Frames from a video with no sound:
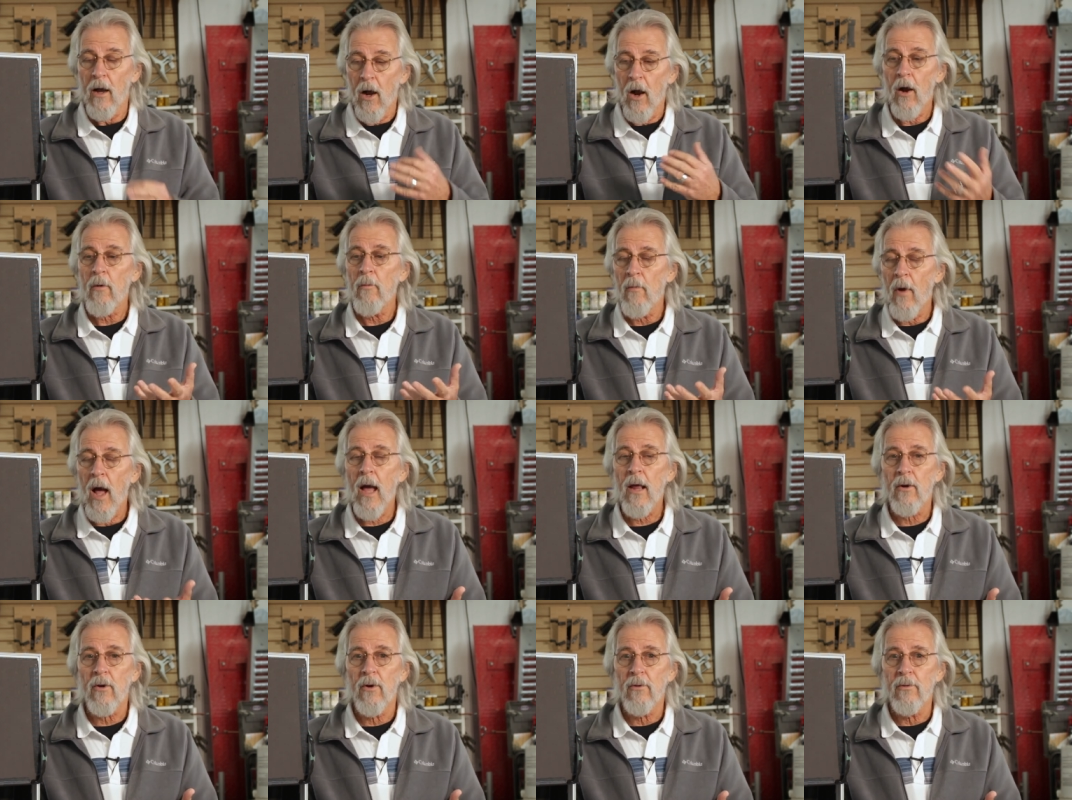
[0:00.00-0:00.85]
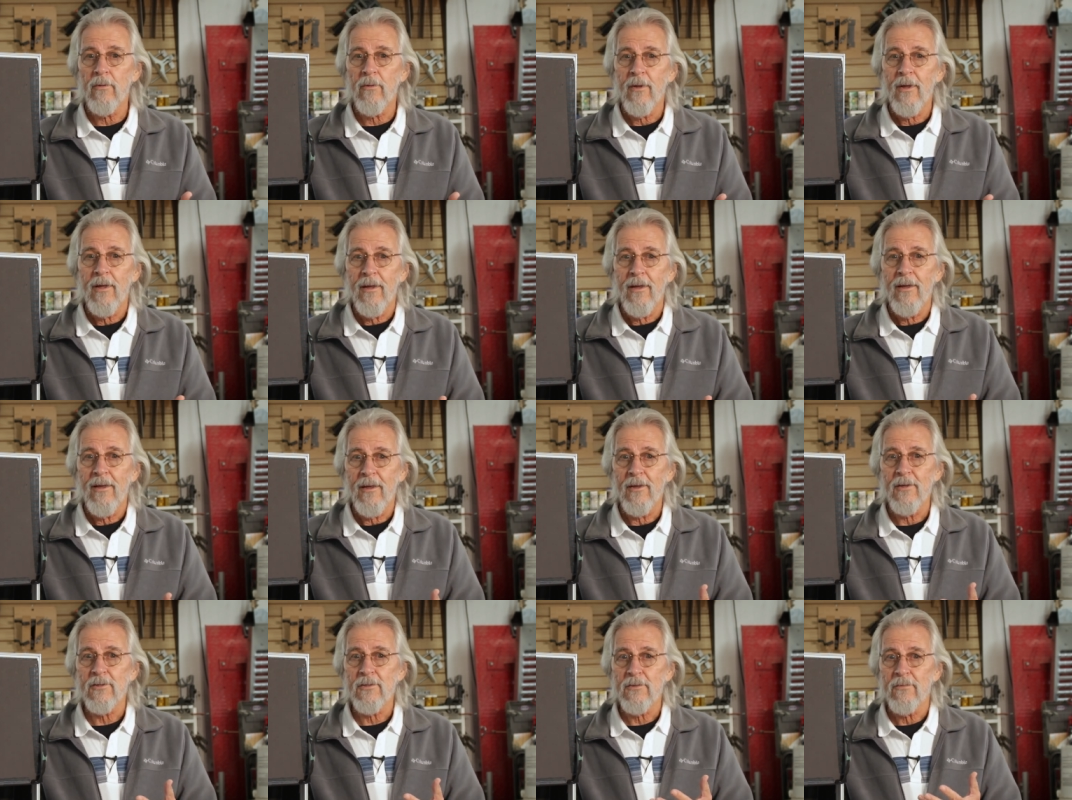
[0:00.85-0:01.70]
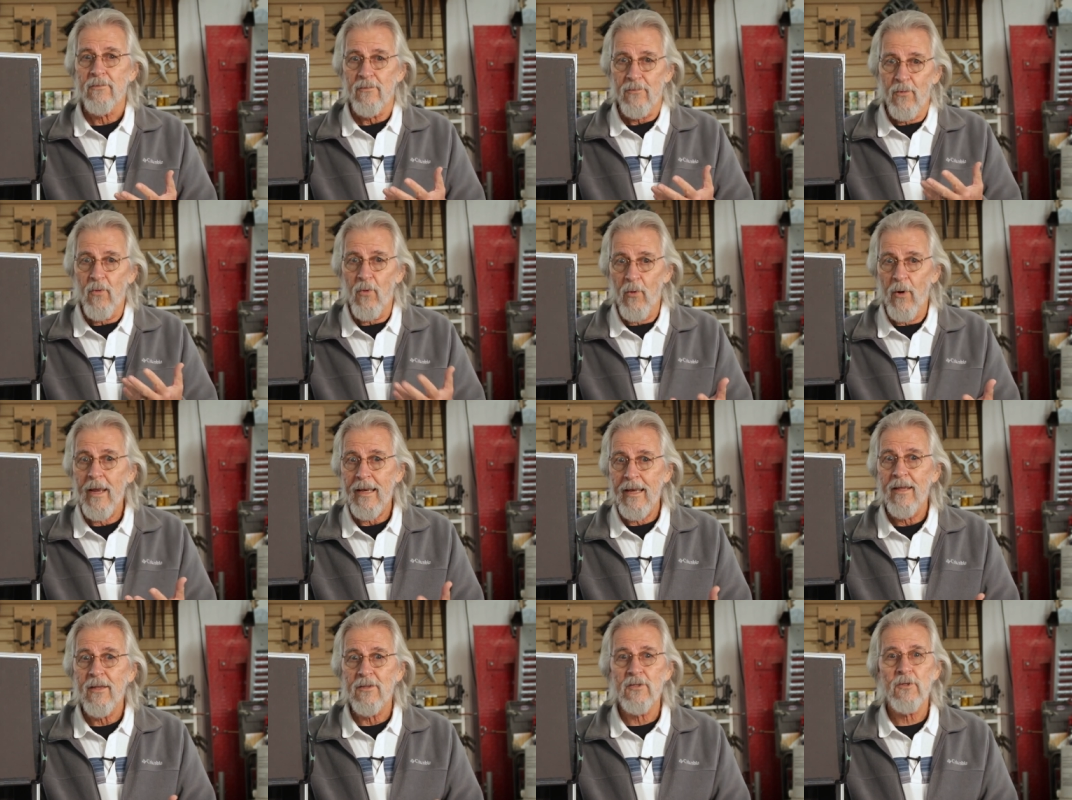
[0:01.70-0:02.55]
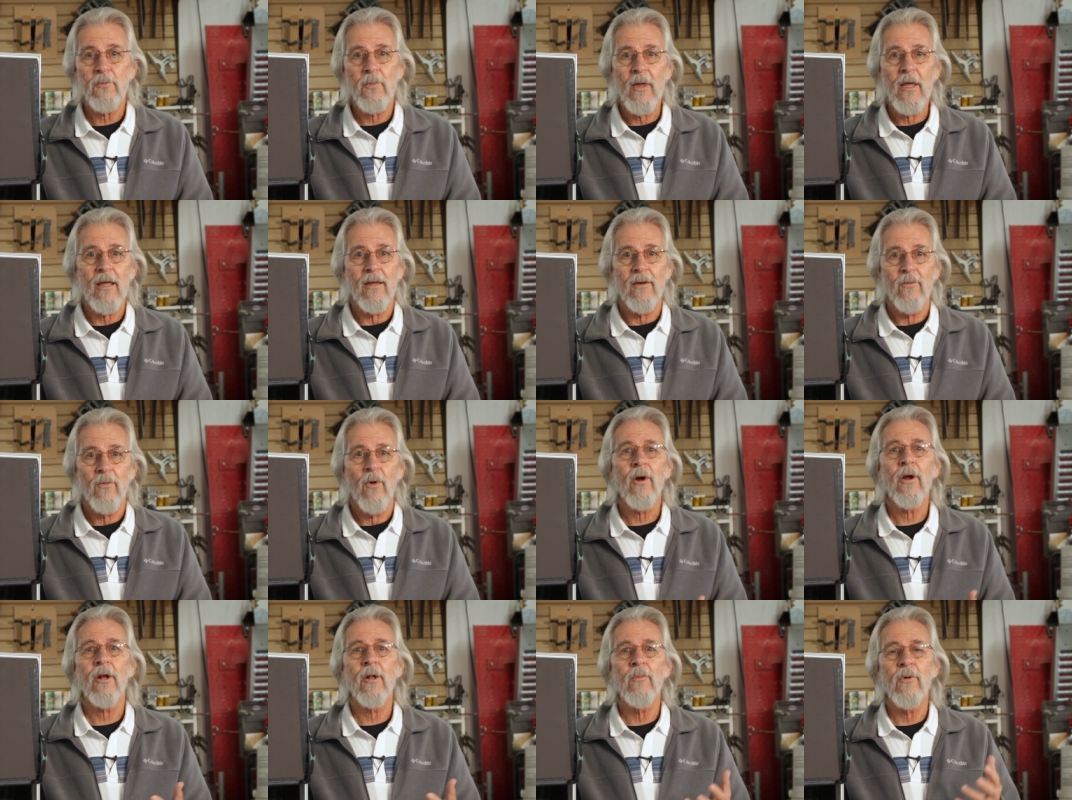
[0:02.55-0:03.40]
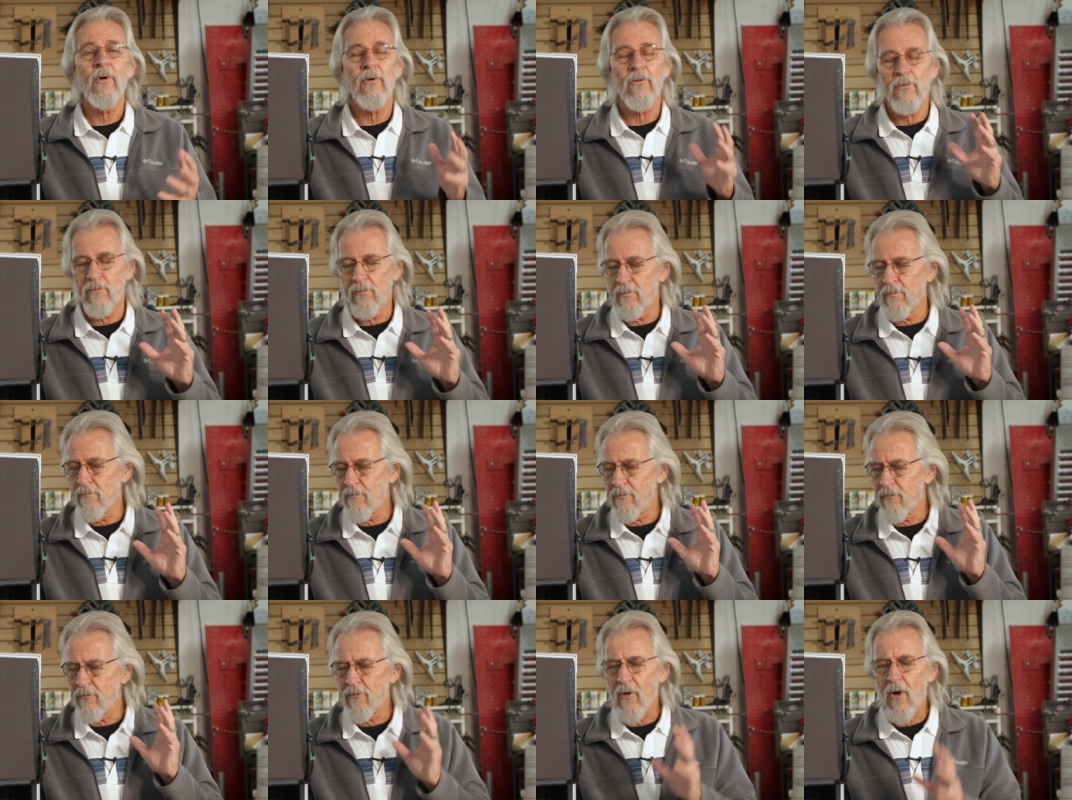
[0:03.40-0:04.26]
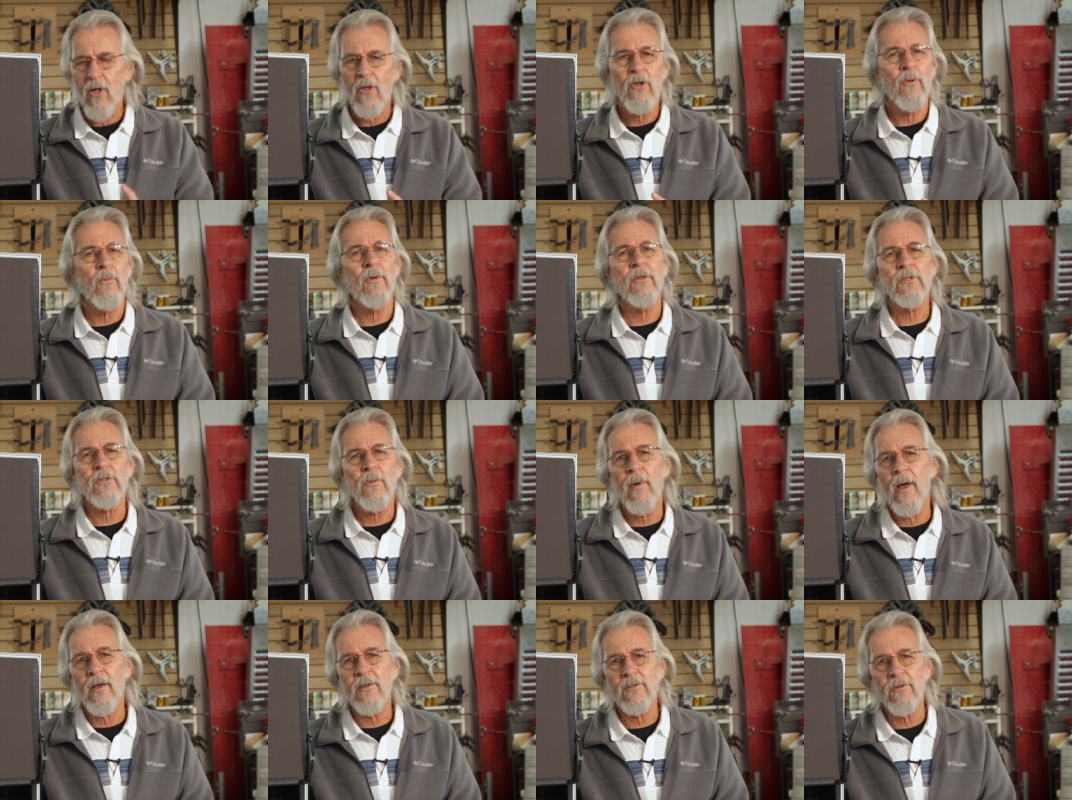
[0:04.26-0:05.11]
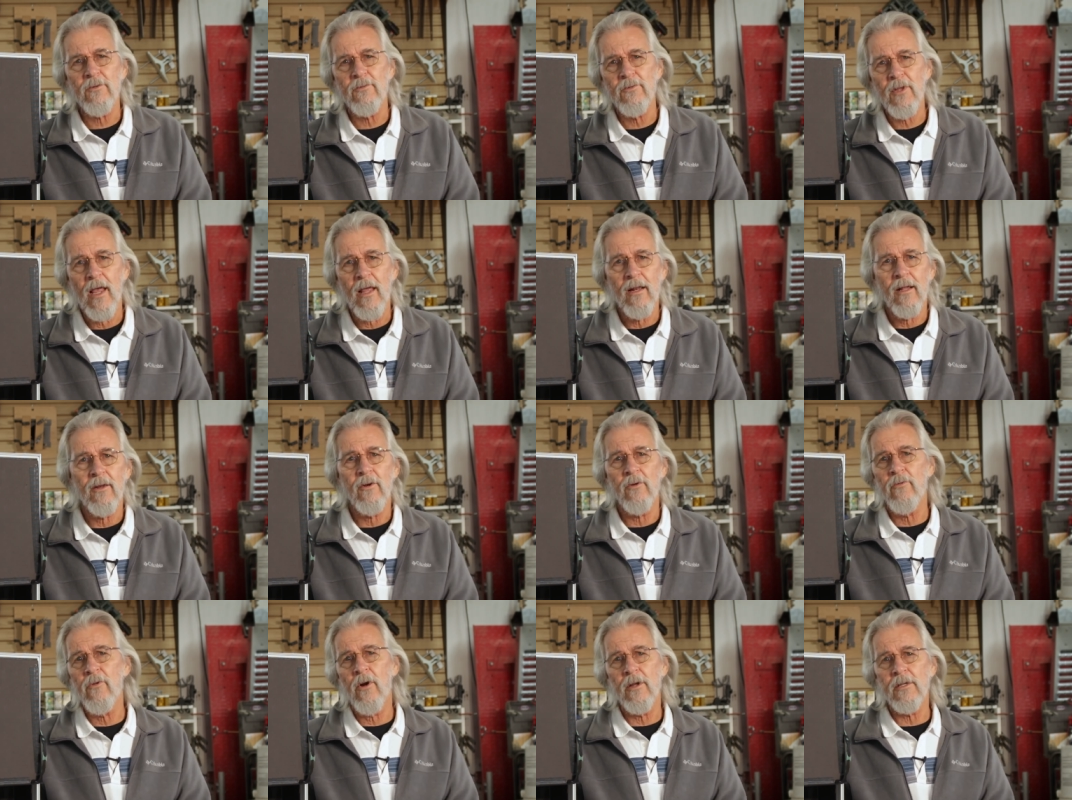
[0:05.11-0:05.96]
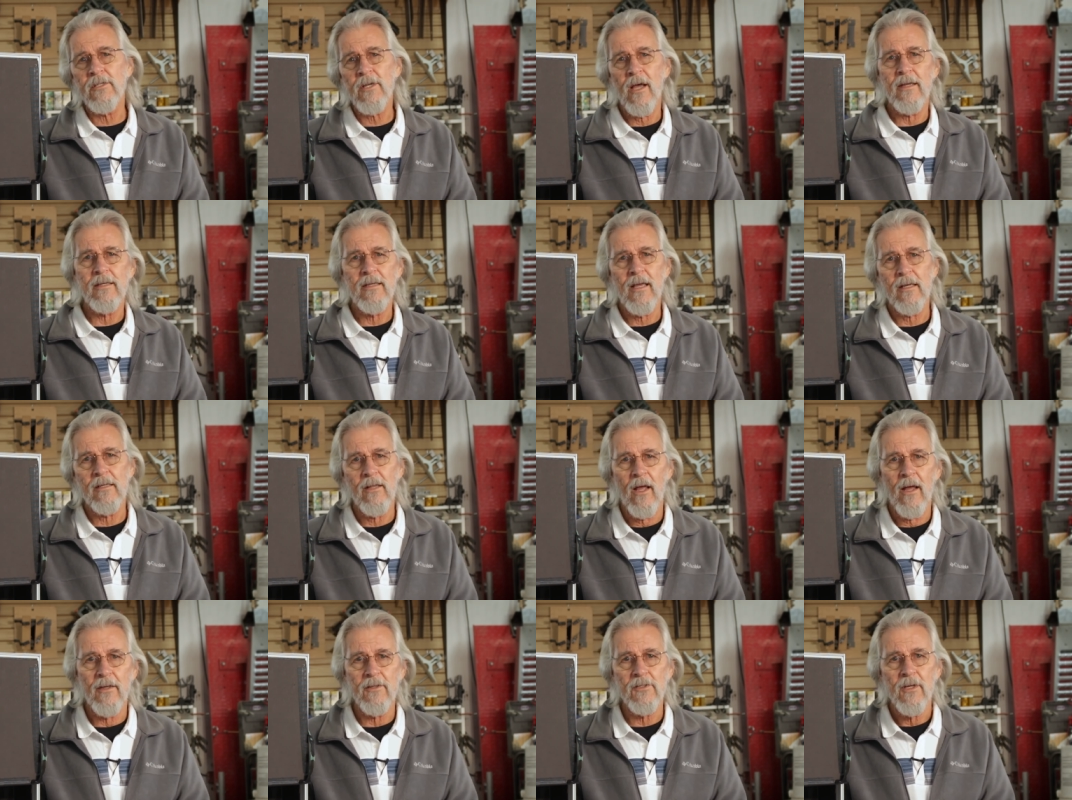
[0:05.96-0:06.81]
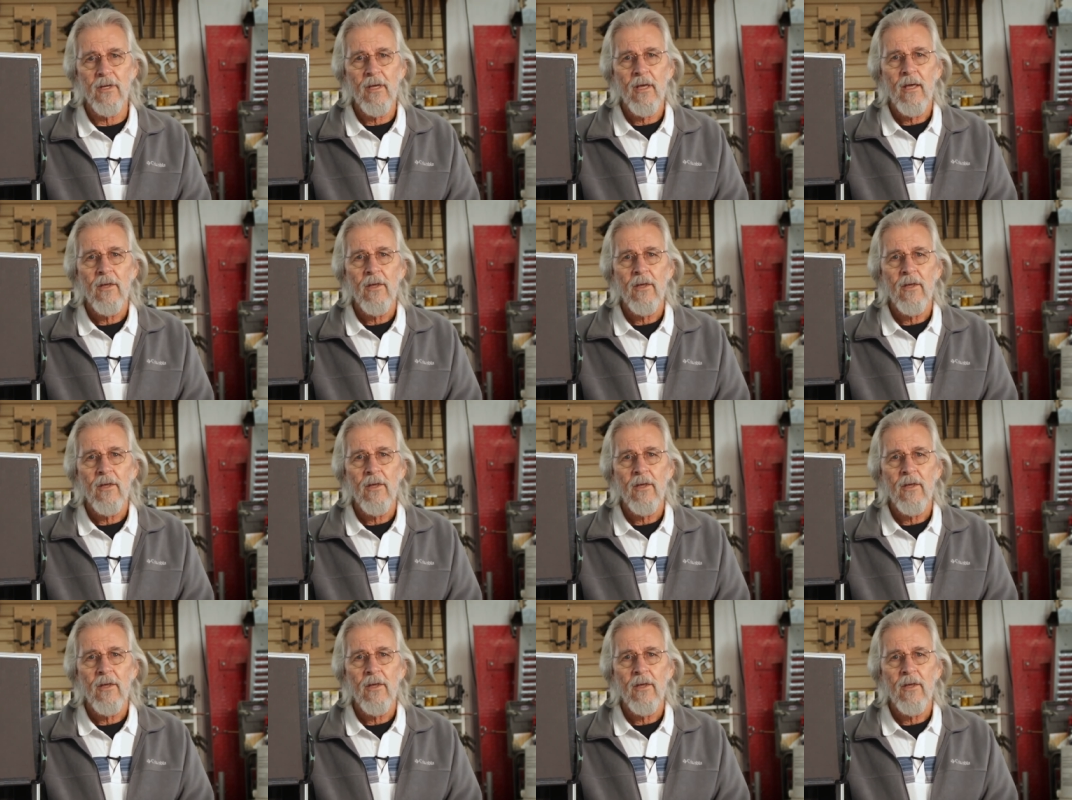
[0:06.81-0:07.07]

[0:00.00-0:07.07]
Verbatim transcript: Our motto is we need speed. We're going to move voluminous amounts of data under very tight deadlines.